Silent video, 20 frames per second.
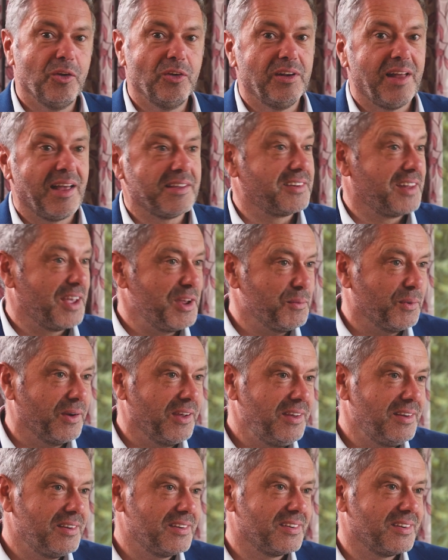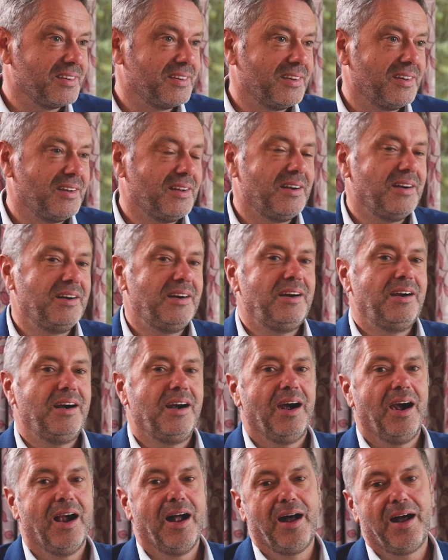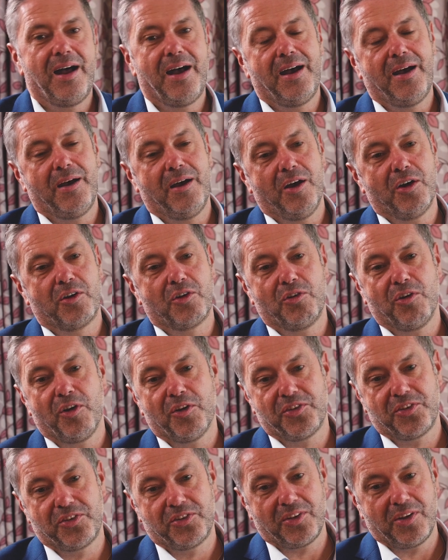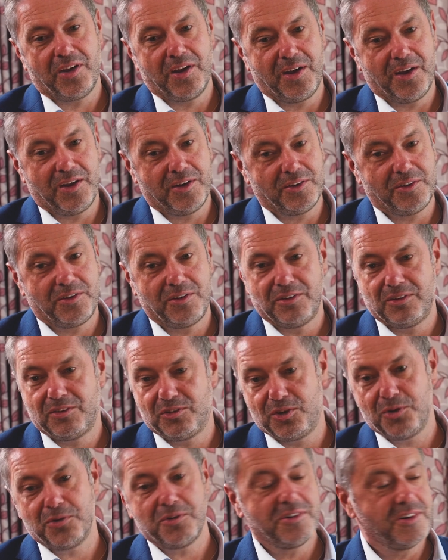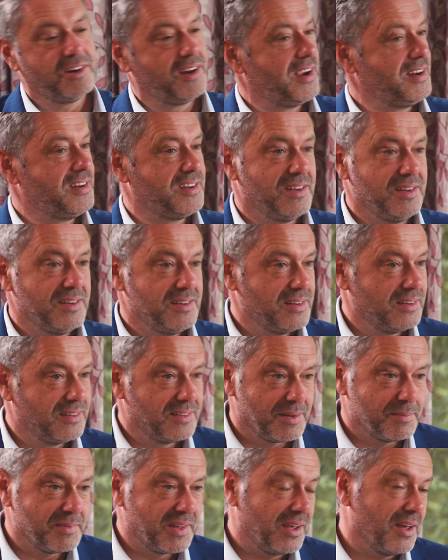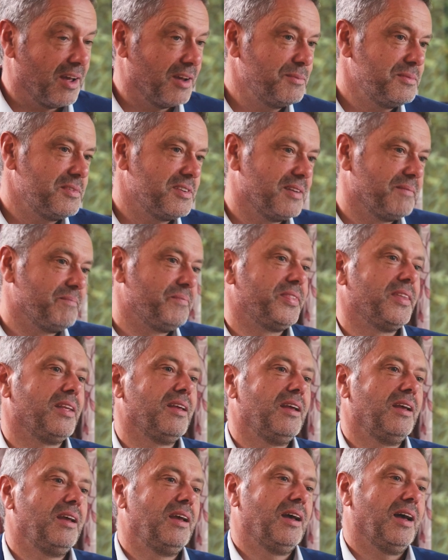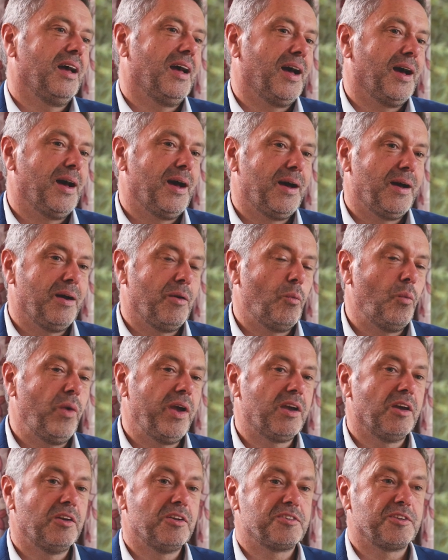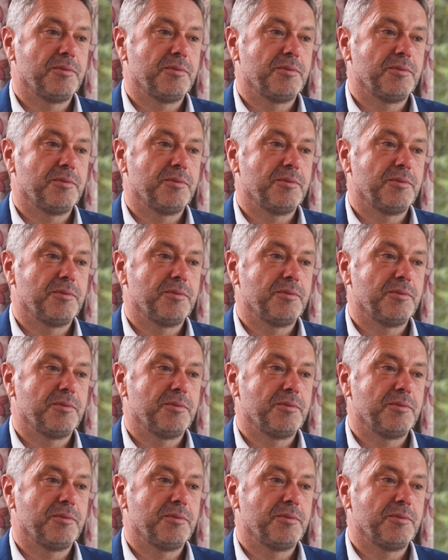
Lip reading: will last 8 weeks across 280 something homes. We're going to